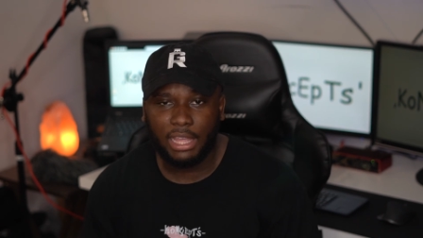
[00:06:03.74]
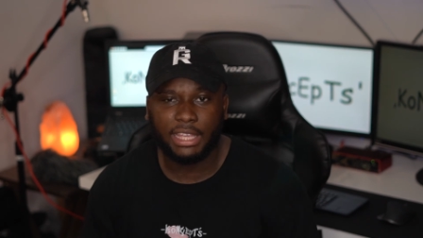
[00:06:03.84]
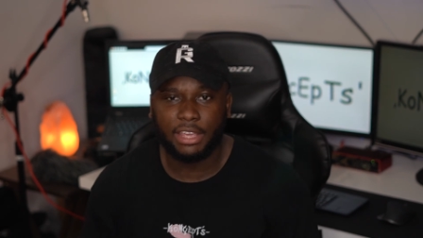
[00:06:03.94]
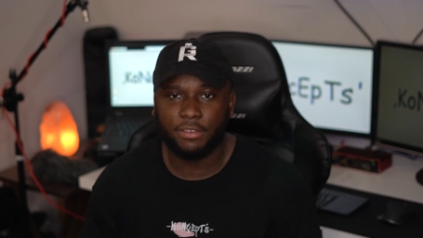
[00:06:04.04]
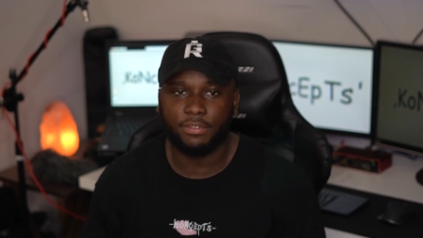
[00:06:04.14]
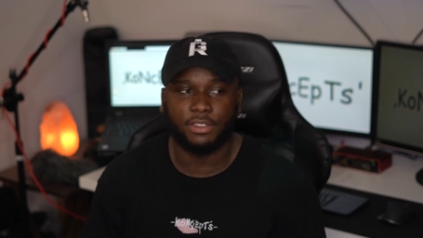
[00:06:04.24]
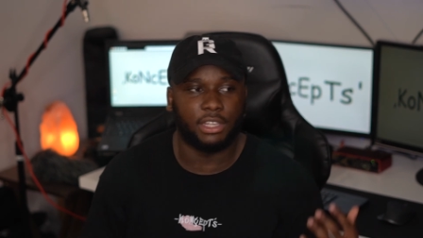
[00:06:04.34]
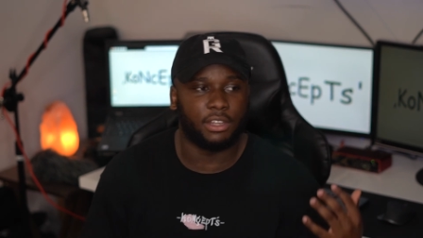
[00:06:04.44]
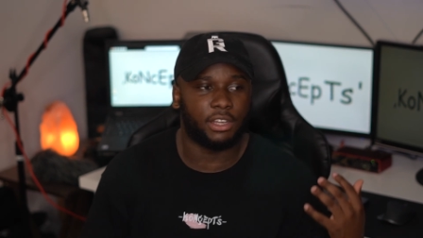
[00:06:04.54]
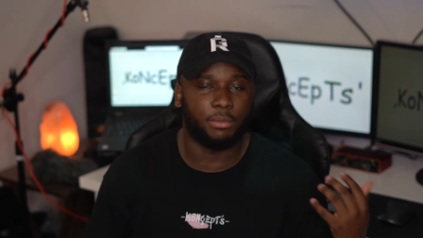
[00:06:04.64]
give
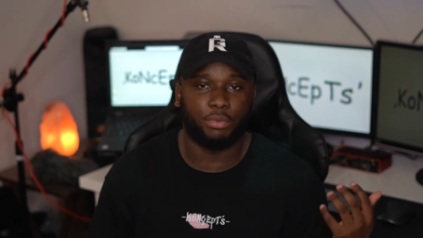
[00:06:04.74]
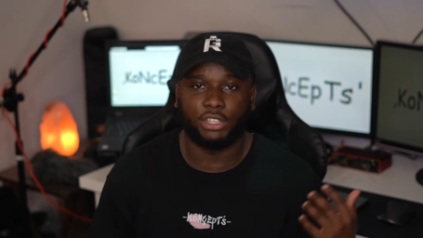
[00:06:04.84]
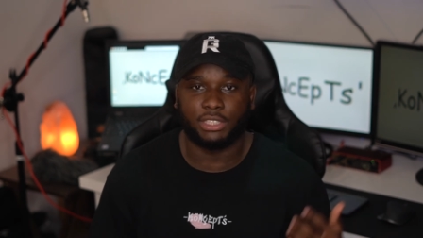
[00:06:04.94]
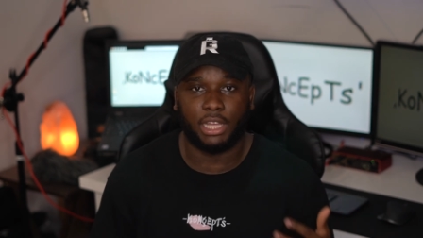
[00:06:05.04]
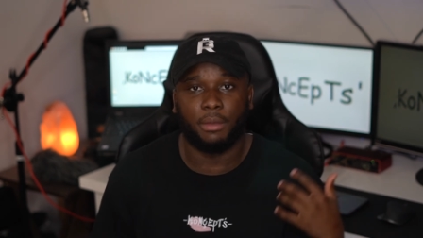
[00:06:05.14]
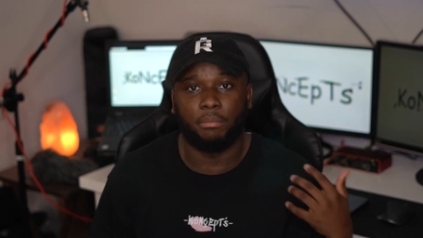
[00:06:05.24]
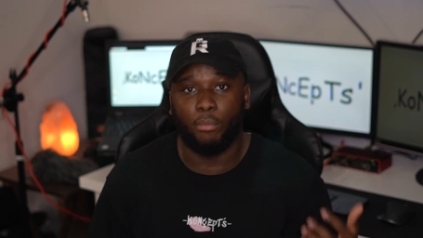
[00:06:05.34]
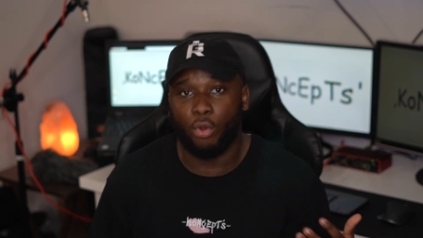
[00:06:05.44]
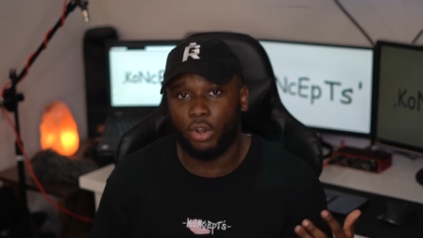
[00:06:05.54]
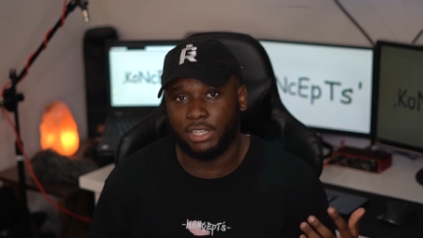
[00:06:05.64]
the computer setup
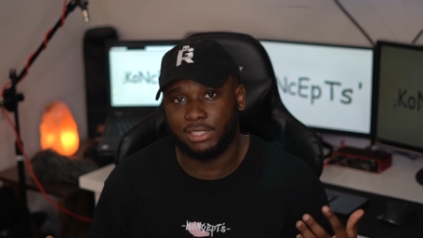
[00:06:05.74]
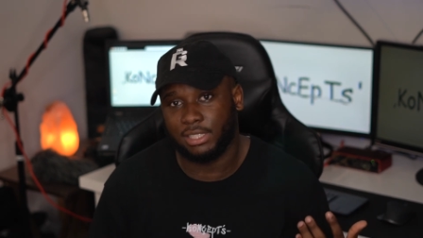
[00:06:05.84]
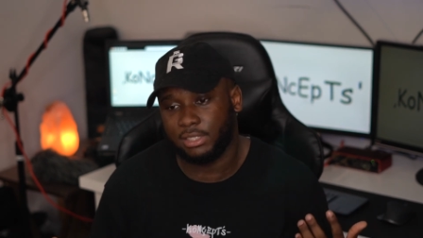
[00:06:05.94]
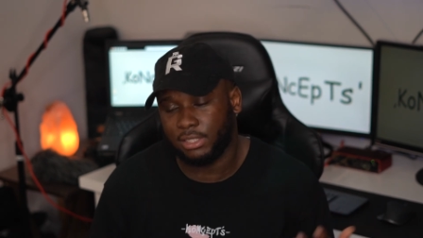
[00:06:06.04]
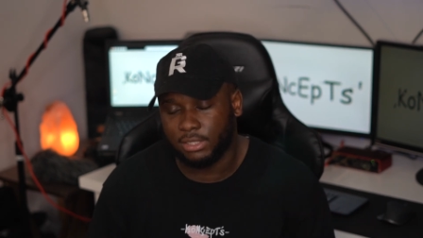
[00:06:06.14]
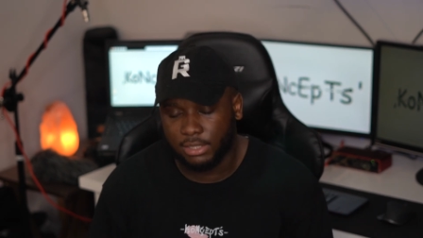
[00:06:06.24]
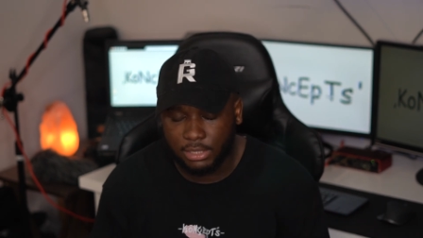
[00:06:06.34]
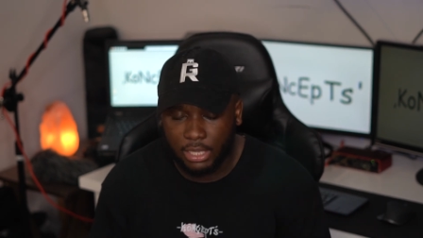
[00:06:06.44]
more assistance.